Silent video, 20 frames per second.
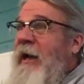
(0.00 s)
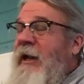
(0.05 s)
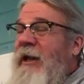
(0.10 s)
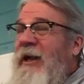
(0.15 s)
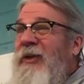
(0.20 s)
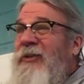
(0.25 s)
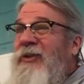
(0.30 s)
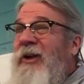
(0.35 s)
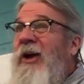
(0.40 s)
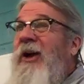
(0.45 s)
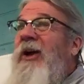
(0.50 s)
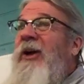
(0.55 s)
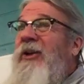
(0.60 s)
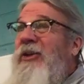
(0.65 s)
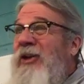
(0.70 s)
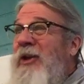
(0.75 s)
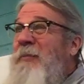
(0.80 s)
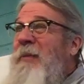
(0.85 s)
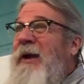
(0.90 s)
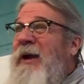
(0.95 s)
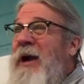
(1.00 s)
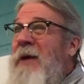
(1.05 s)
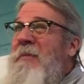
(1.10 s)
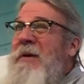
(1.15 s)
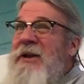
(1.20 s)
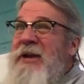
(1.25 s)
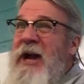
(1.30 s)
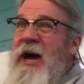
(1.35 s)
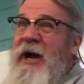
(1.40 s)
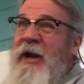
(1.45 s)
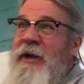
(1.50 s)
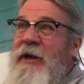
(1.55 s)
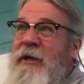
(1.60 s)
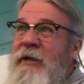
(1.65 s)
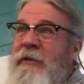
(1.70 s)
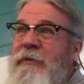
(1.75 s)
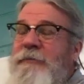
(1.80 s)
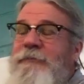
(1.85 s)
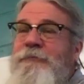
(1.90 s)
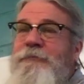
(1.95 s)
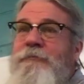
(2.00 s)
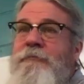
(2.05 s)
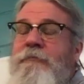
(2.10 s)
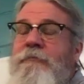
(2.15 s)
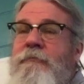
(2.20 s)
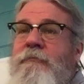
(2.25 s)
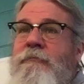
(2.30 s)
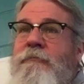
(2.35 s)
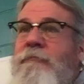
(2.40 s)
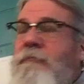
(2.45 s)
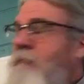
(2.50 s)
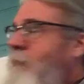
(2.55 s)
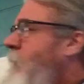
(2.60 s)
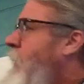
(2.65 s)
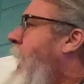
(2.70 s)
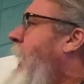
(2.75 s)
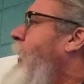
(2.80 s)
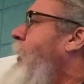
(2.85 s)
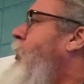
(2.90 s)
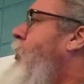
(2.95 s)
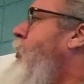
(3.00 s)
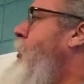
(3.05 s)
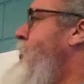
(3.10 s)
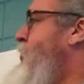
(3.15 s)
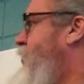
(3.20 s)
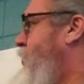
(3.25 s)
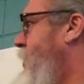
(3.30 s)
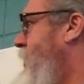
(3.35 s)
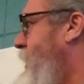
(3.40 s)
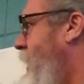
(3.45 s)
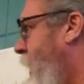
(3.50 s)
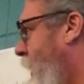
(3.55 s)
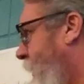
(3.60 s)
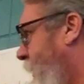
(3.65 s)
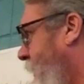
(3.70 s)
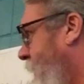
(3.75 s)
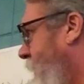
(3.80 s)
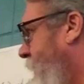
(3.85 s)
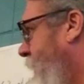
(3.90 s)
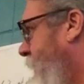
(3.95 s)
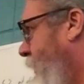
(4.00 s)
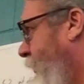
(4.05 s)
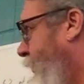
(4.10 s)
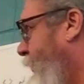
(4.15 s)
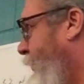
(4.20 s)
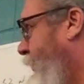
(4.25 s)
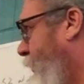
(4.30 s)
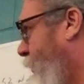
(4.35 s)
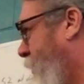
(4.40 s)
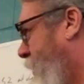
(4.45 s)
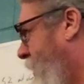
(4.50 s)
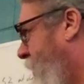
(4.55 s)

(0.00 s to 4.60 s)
is, you become a nun. Not a Christian nun, because this is pre